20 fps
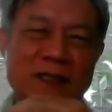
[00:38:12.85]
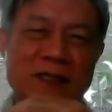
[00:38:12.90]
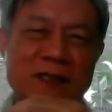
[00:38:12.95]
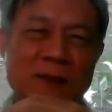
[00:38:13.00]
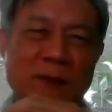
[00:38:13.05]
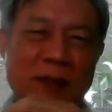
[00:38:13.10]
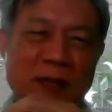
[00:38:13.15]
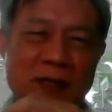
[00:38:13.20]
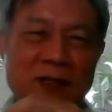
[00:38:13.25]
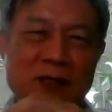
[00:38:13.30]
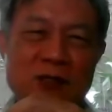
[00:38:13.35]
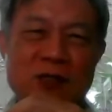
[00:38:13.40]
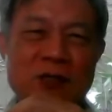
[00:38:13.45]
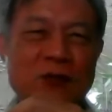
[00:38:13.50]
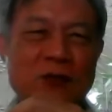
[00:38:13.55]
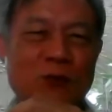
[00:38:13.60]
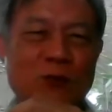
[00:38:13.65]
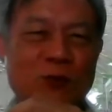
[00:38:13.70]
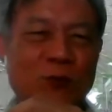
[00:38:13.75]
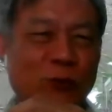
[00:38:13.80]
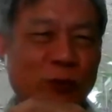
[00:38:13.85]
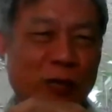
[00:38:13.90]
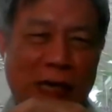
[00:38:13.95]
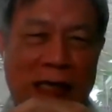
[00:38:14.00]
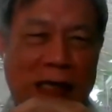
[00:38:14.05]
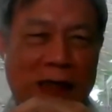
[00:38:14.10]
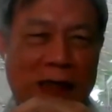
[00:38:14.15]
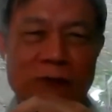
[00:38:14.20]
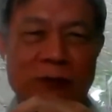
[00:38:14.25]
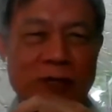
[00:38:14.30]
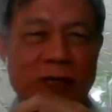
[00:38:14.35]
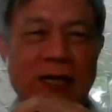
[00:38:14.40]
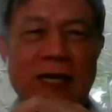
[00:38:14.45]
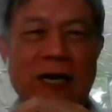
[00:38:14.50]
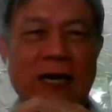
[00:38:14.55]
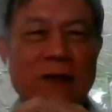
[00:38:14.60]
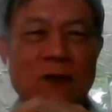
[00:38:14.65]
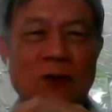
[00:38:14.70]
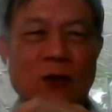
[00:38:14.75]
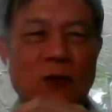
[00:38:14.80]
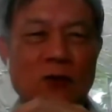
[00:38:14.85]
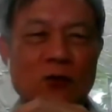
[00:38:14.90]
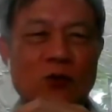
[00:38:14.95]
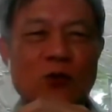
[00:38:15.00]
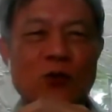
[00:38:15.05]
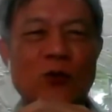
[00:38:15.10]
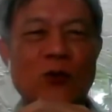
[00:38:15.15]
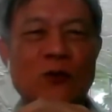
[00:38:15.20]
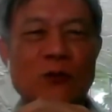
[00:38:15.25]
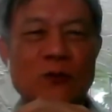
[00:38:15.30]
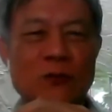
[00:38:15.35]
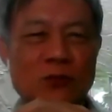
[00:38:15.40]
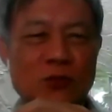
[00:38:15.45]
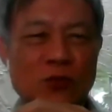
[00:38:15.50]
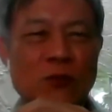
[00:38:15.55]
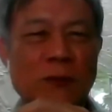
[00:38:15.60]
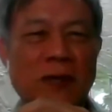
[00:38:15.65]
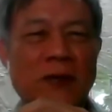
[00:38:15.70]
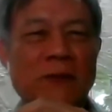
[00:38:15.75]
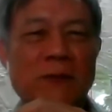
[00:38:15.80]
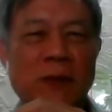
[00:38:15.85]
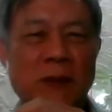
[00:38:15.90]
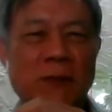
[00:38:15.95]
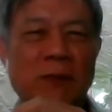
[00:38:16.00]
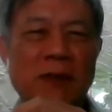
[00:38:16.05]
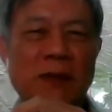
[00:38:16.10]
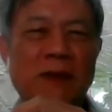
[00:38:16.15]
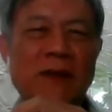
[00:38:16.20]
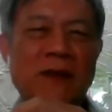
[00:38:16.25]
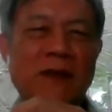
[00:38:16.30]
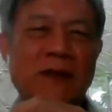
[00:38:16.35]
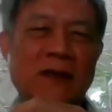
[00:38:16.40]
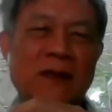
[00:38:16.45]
as a manager, you really can't control too many people.